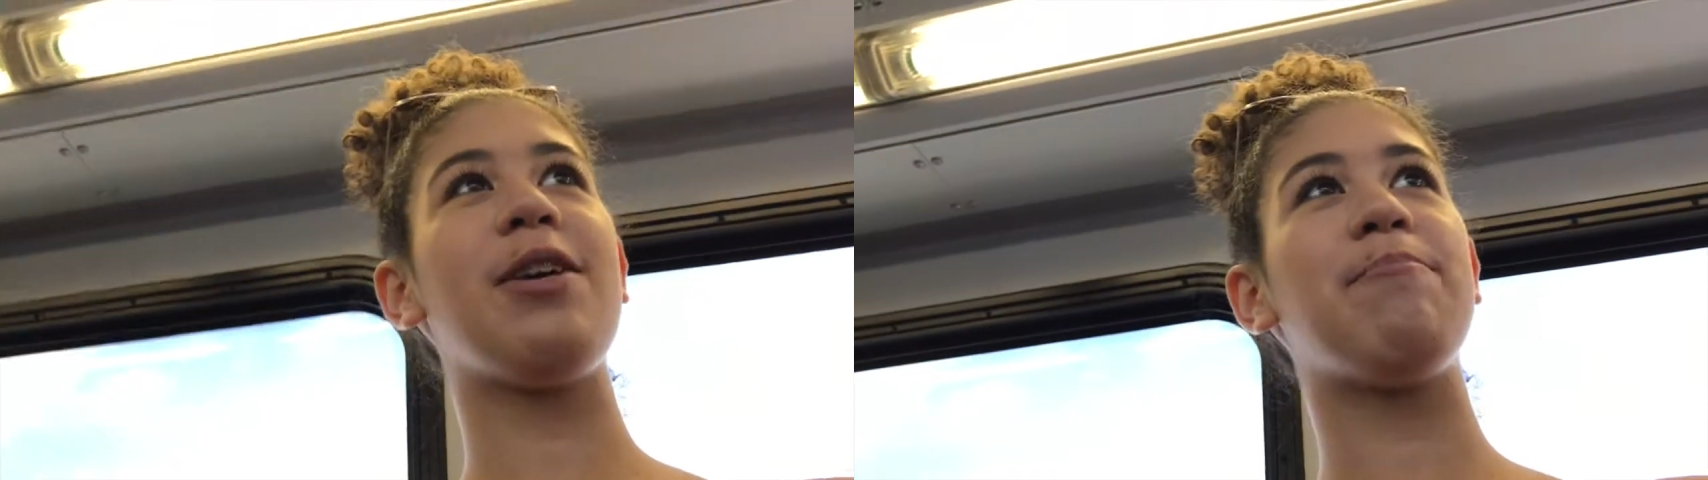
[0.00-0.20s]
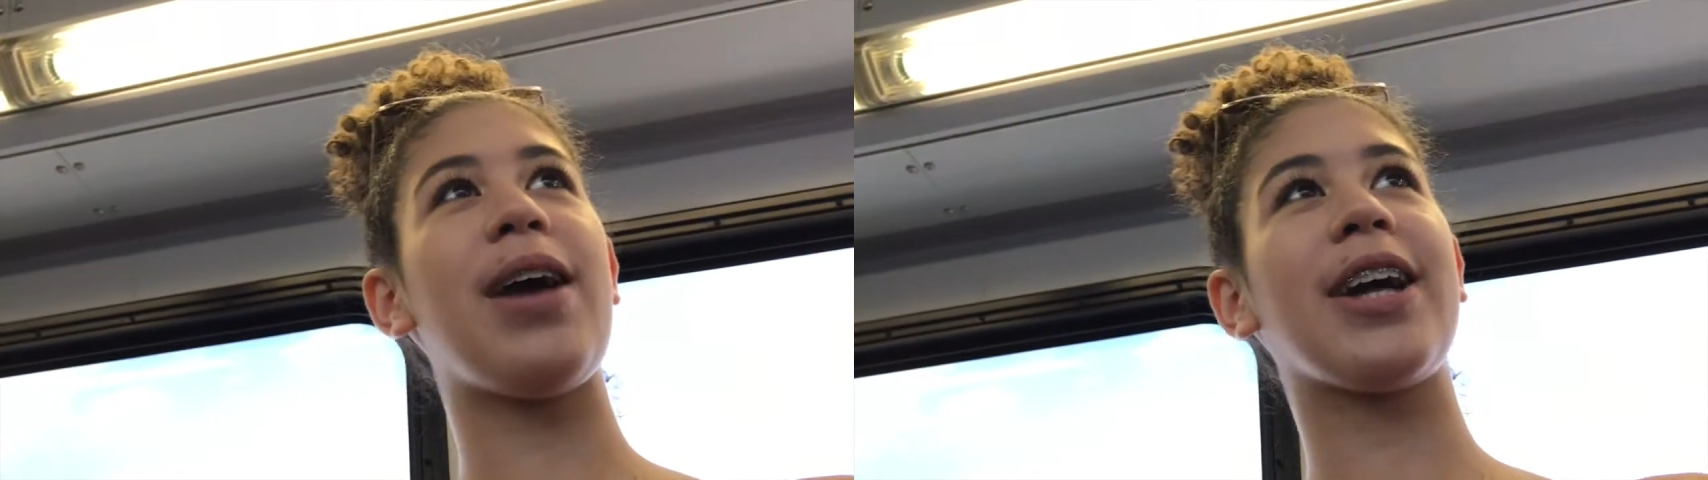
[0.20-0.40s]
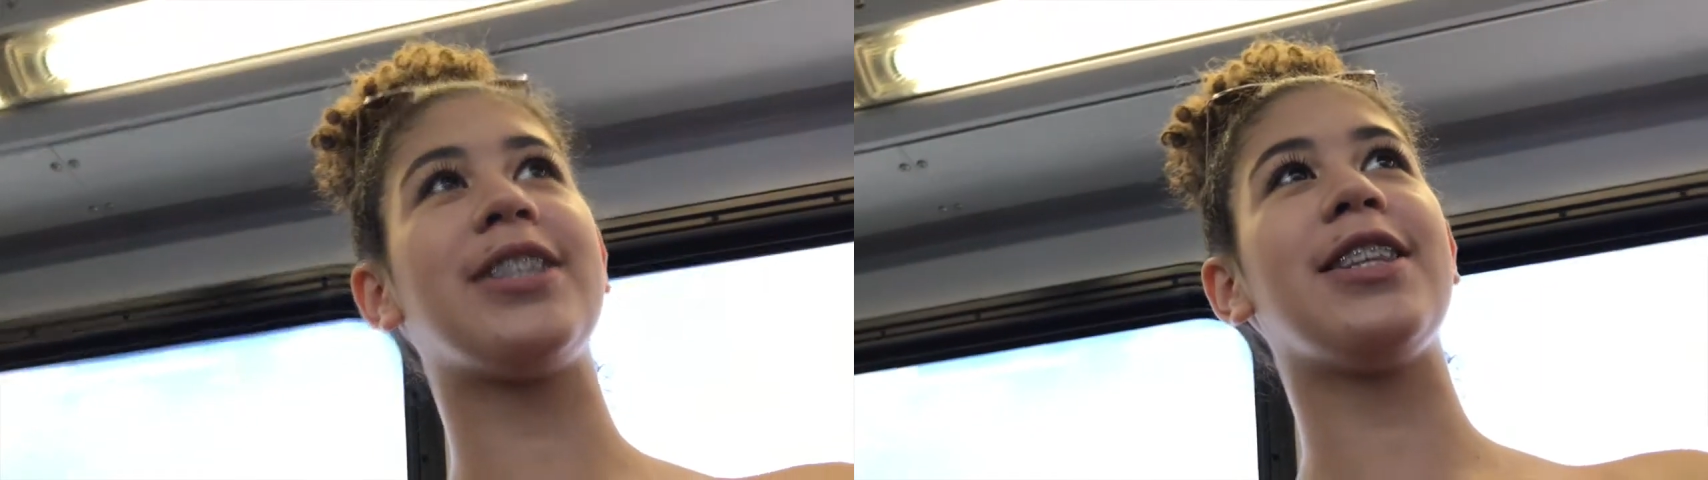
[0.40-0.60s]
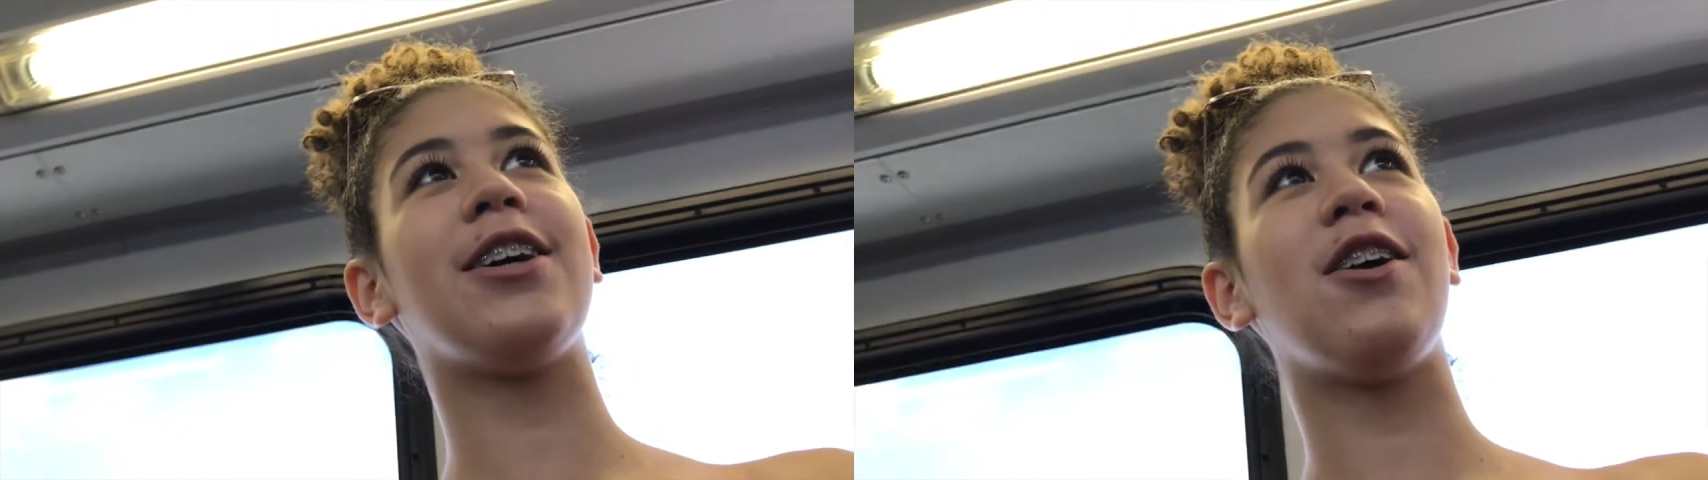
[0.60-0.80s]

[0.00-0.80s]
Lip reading: way back to the